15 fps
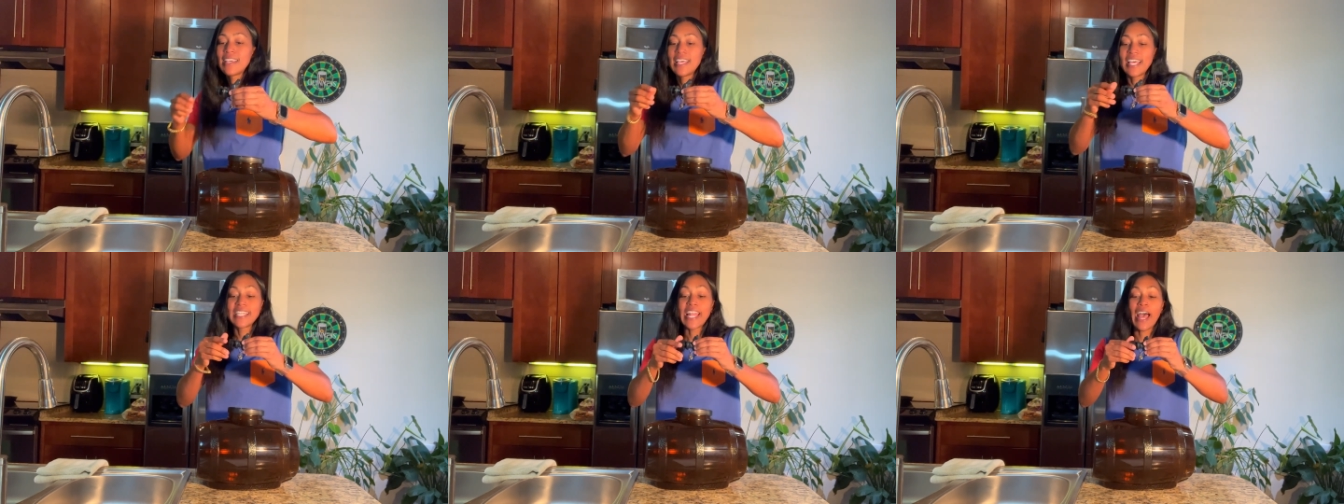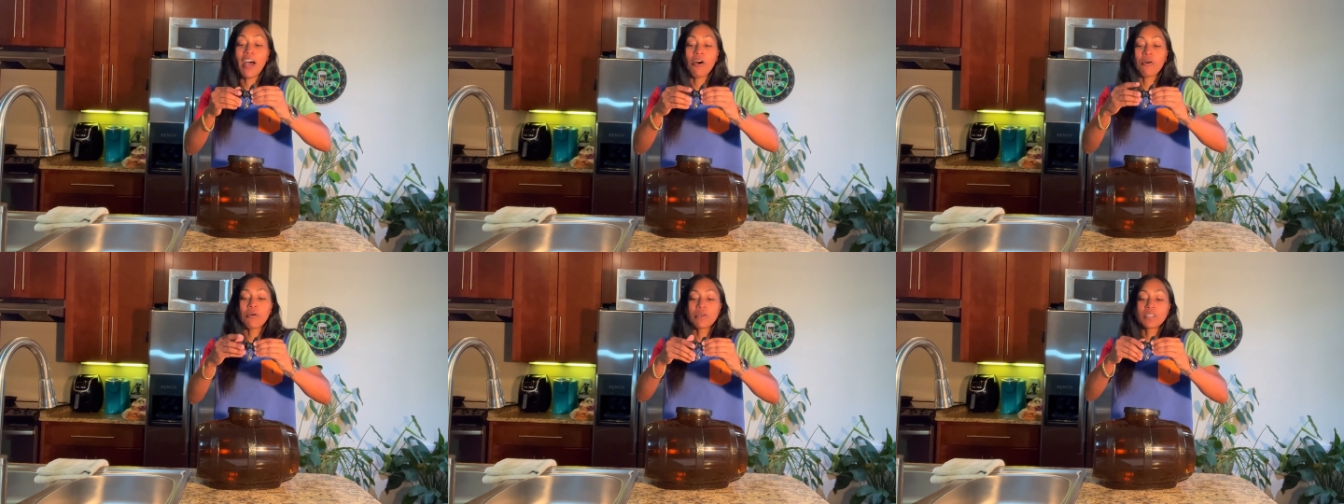
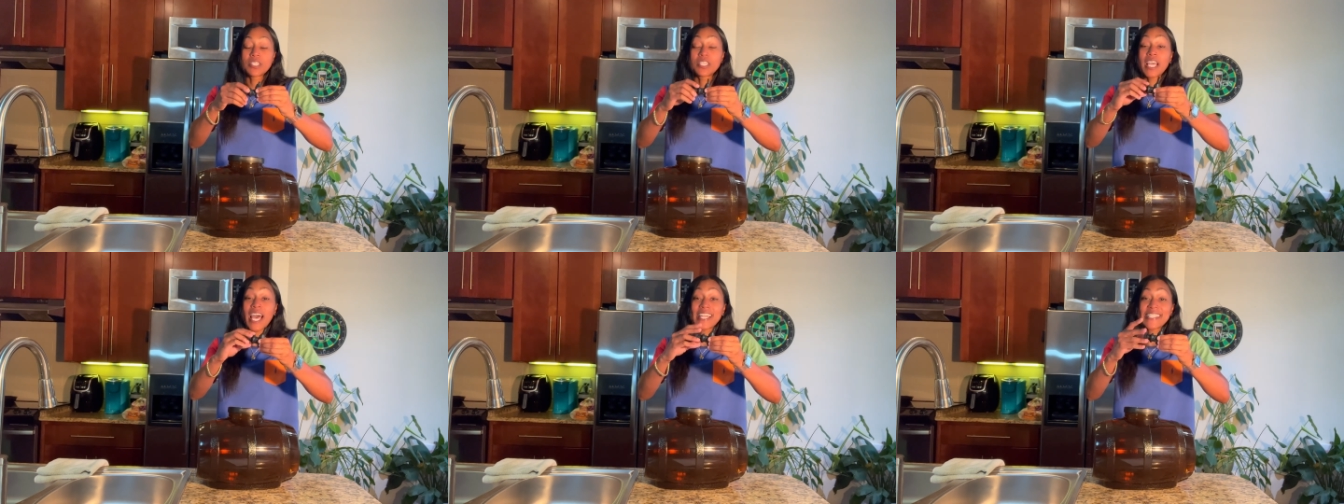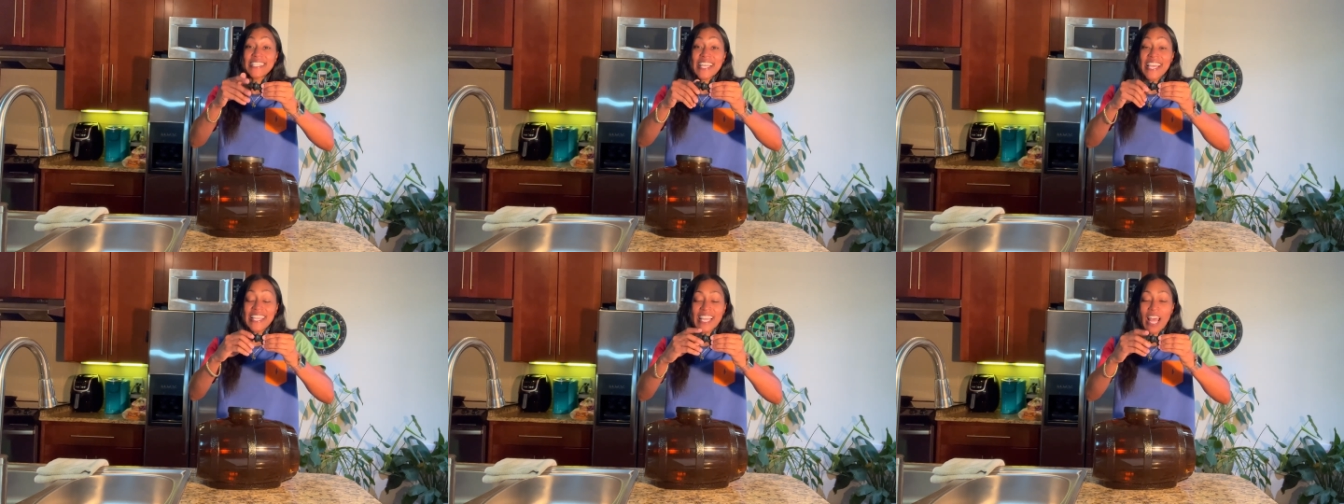Now, you gotta
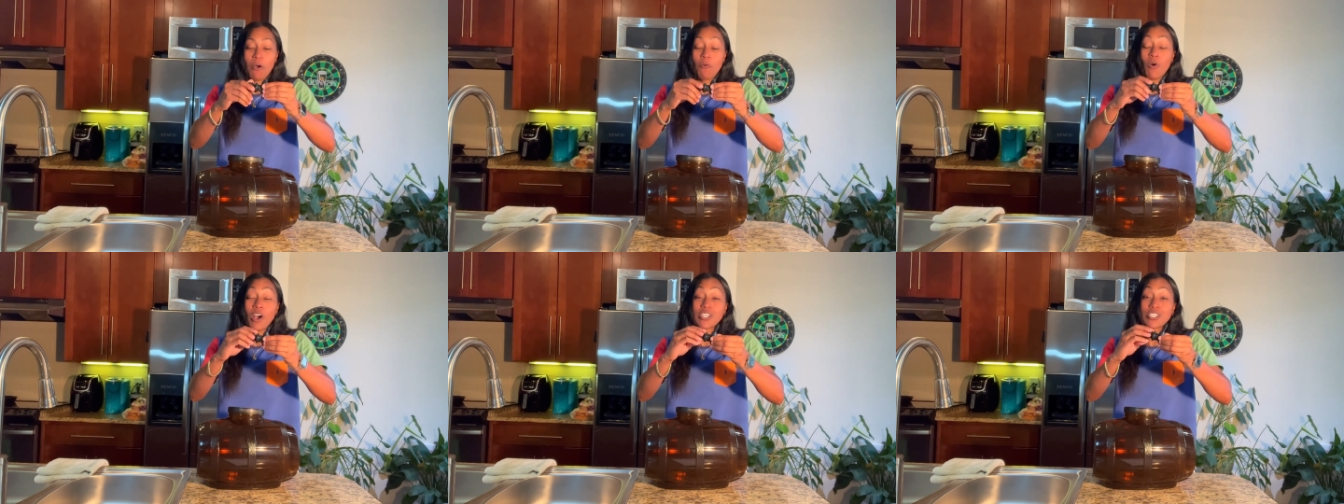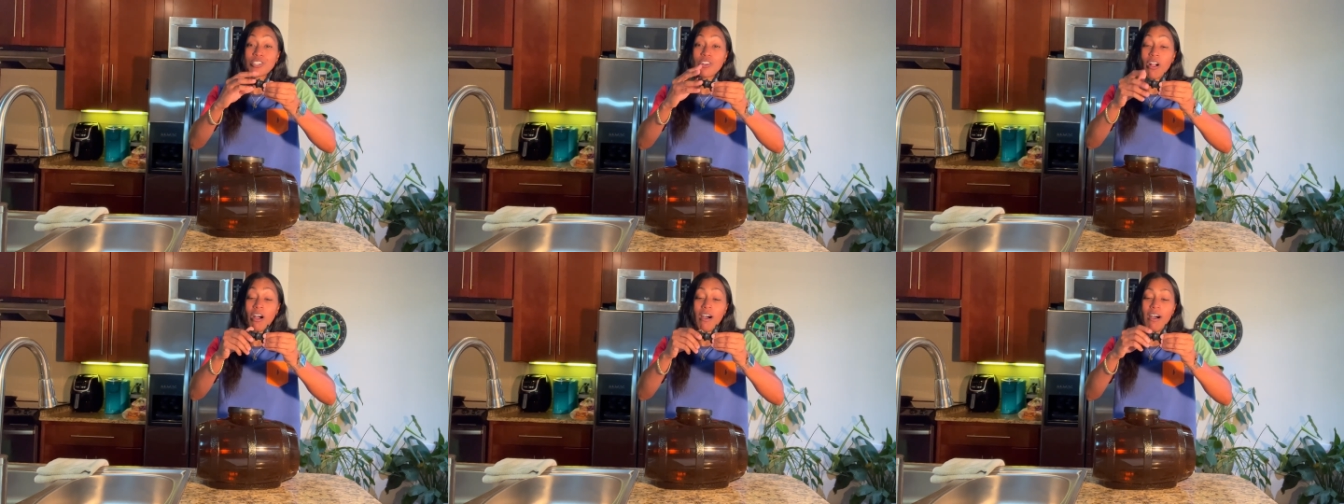take that washer
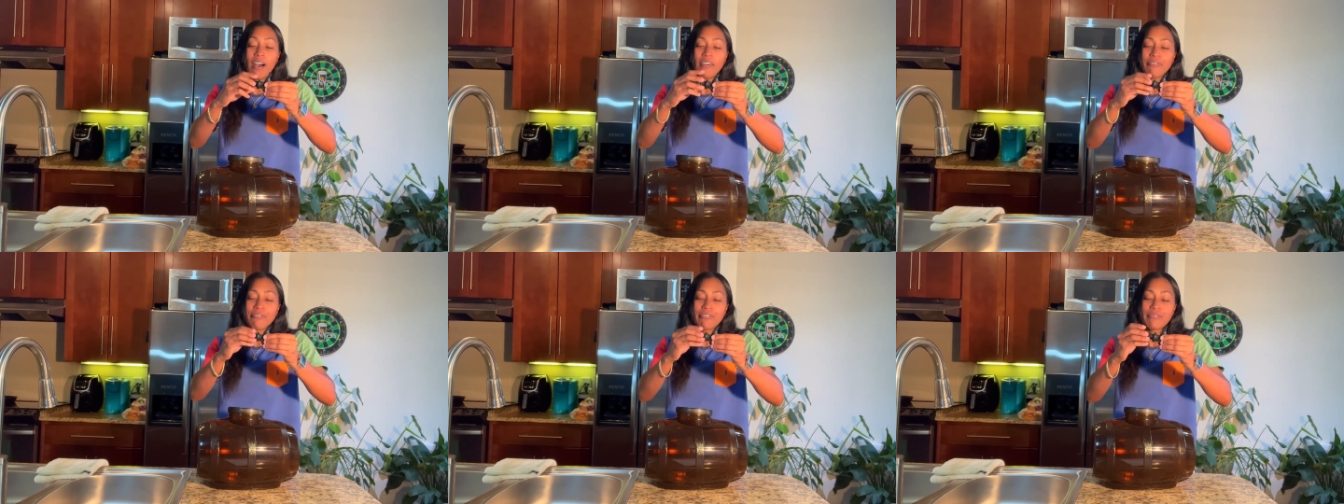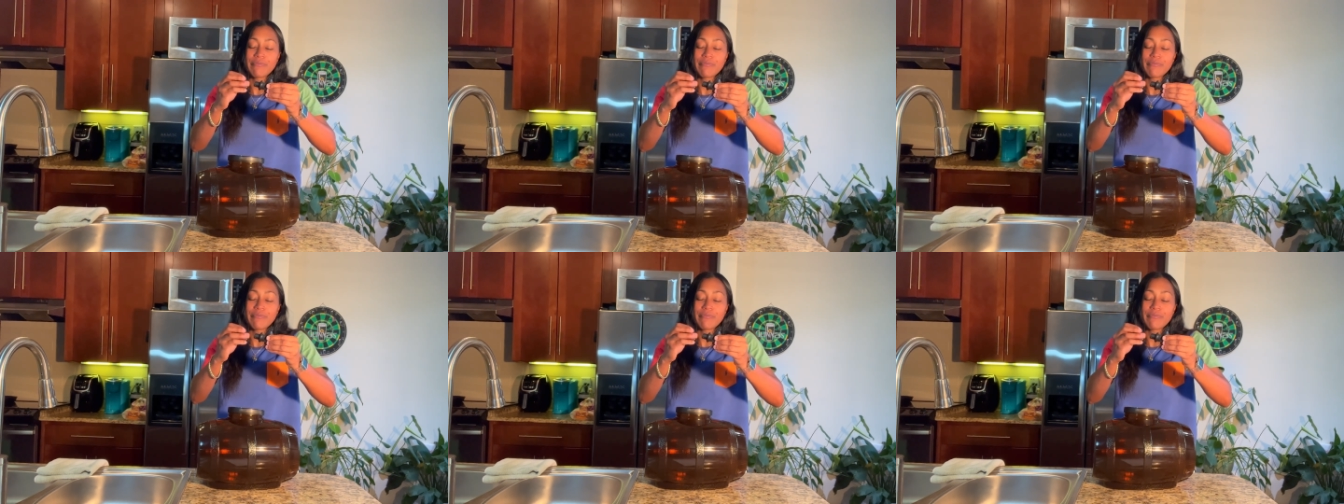off,